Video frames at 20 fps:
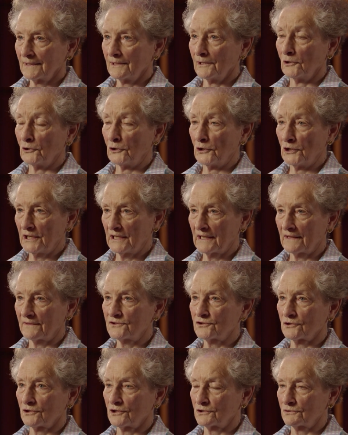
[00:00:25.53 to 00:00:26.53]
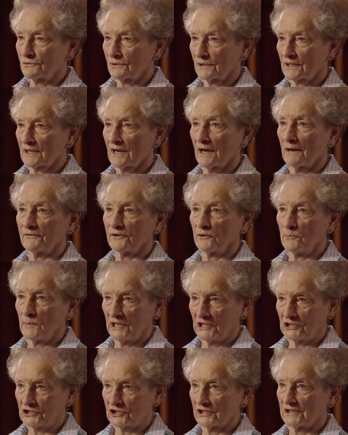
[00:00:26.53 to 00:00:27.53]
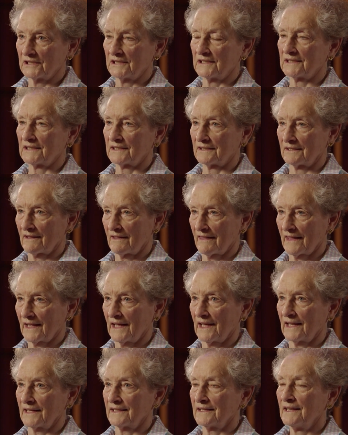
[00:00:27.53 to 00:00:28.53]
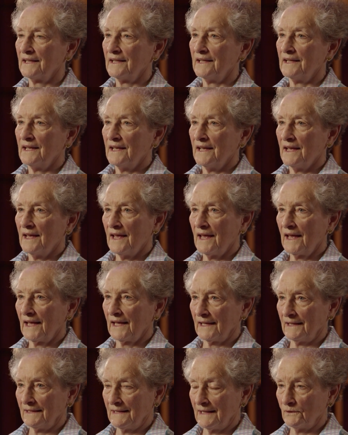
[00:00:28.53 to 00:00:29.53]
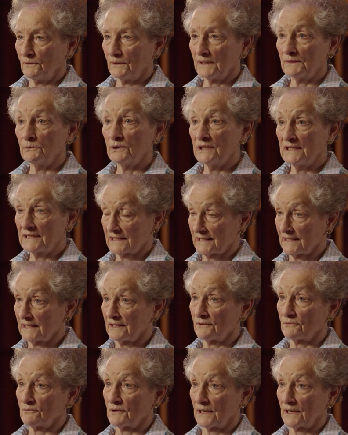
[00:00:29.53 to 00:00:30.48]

learning of church with confirmation and all that. And then we still